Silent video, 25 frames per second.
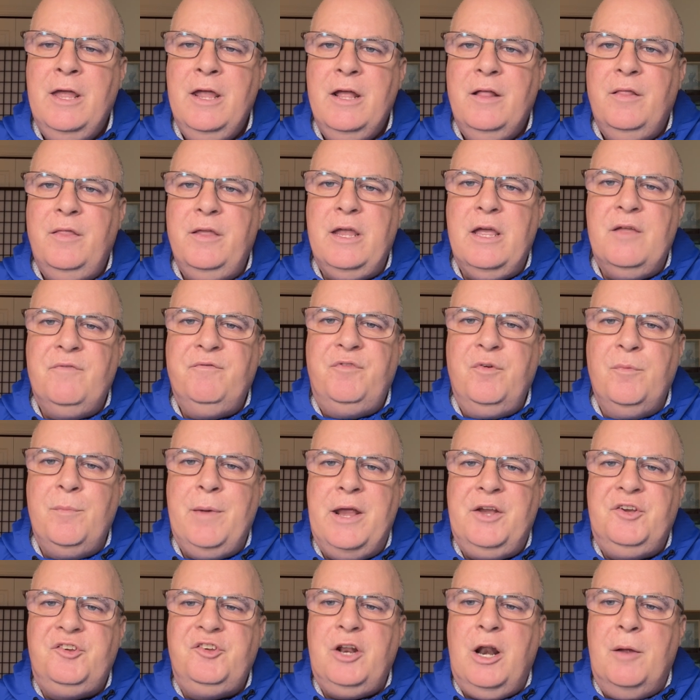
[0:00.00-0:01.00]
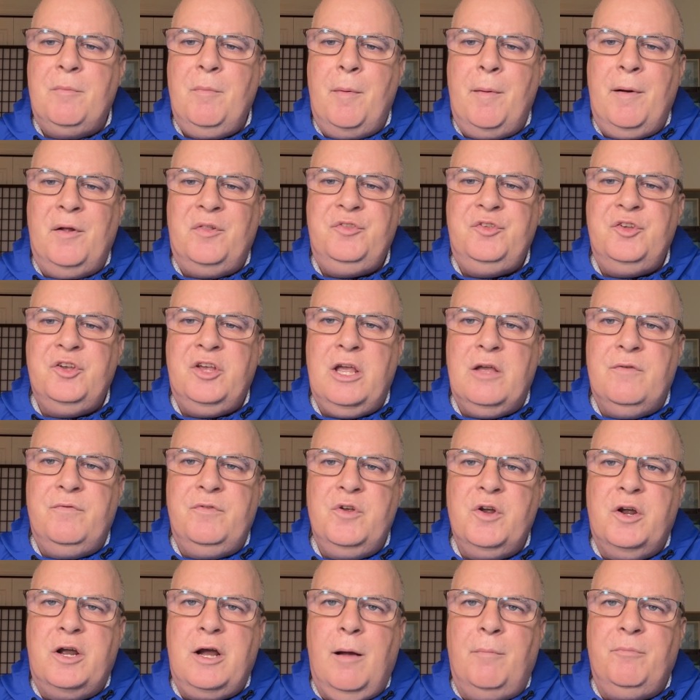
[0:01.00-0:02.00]
The information I'm about to give
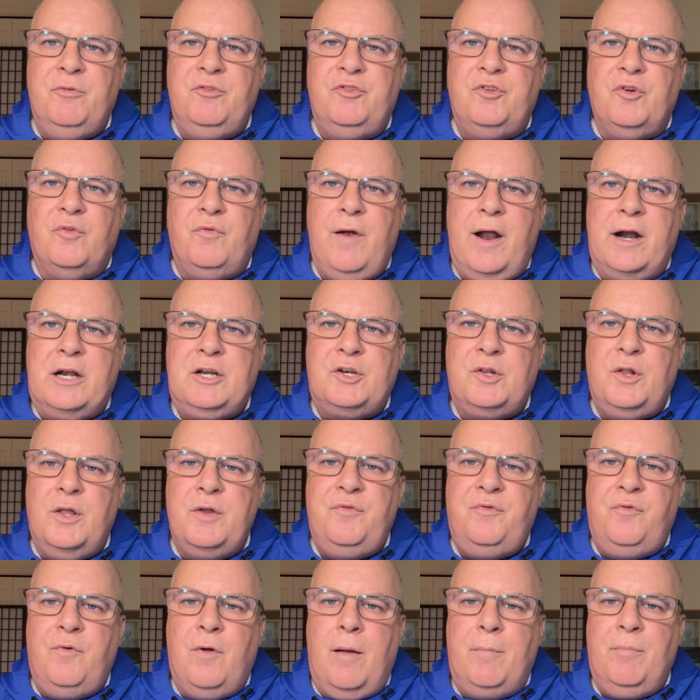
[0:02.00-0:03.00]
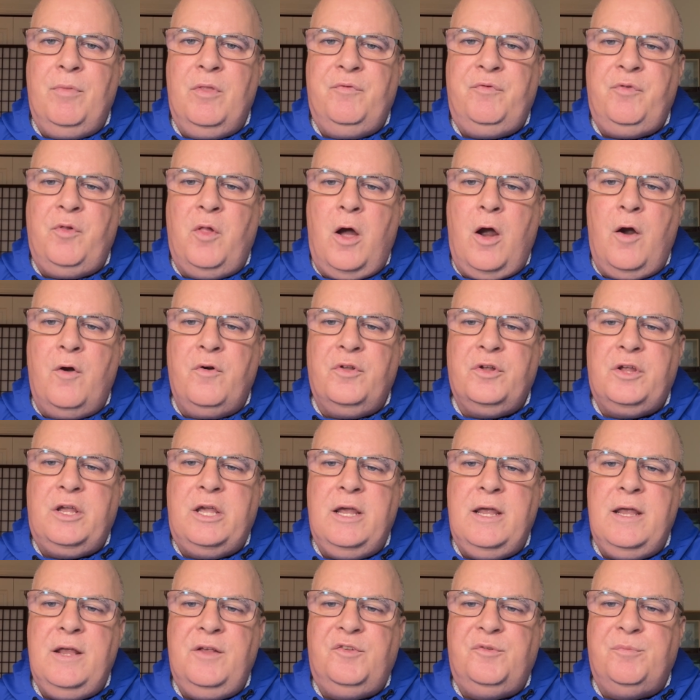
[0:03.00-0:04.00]
you comes directly from the Florida
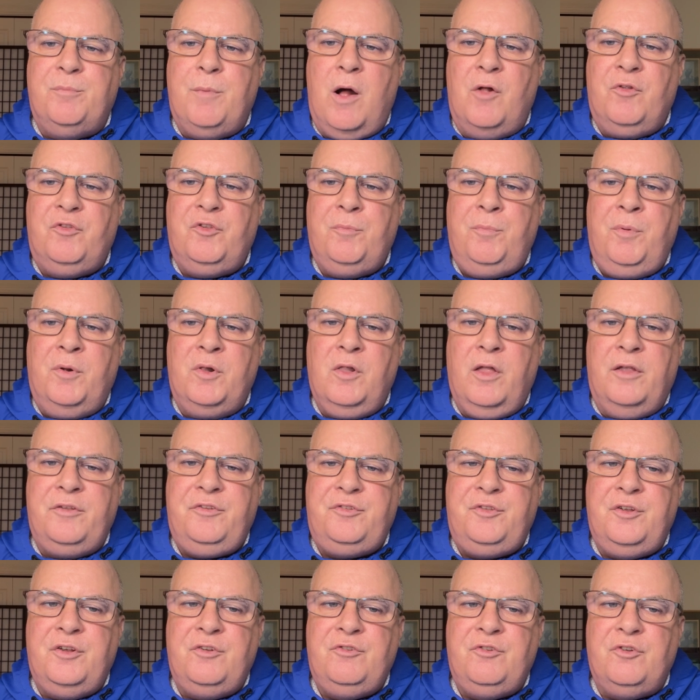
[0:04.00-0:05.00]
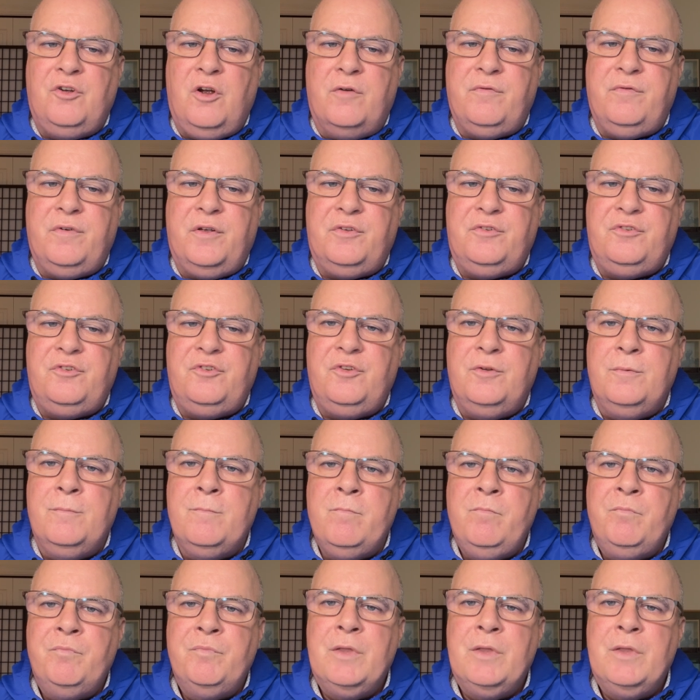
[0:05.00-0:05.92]
Keys Multiple Listing Service.